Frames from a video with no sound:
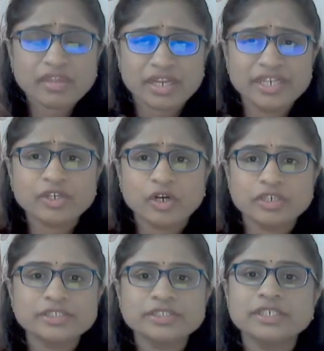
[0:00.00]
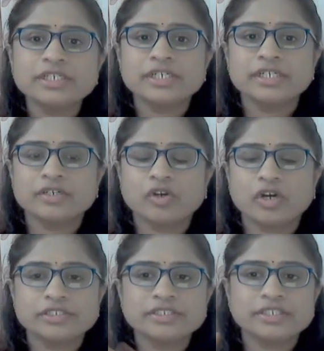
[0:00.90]
it causes
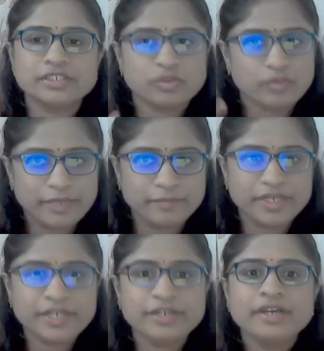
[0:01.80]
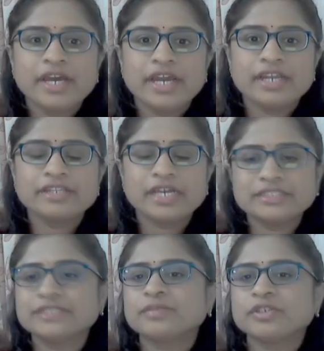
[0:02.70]
it to vibrate, and
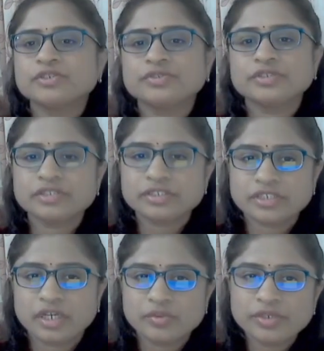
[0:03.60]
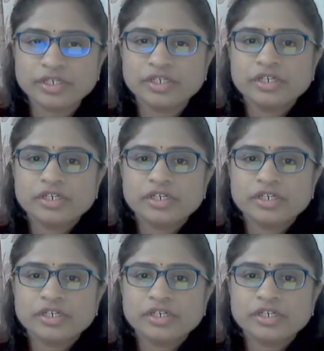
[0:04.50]
thus it produces the sound.